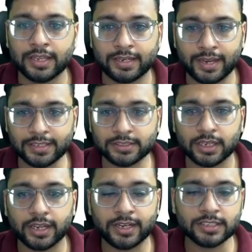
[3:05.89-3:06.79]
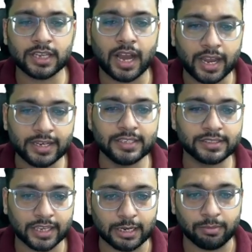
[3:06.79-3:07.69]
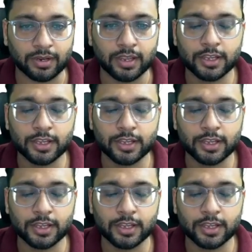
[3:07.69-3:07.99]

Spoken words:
Next, it is highly scalable.